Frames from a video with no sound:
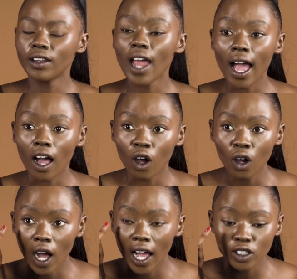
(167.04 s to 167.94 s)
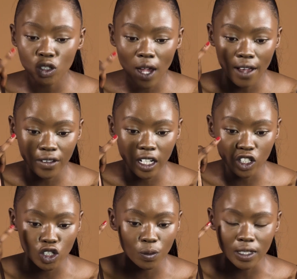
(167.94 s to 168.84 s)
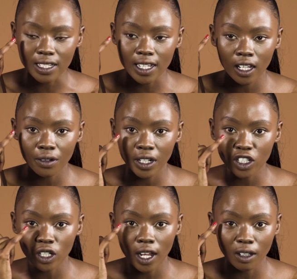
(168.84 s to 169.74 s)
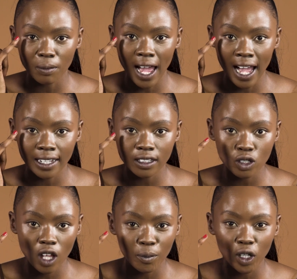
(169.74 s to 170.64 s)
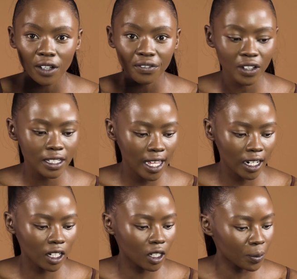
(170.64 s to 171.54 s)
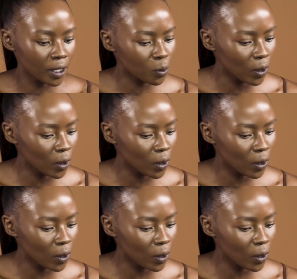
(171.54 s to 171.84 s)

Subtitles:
Now, I do have an issue with discoloration under my eyes, so I'm gonna fix that a little bit.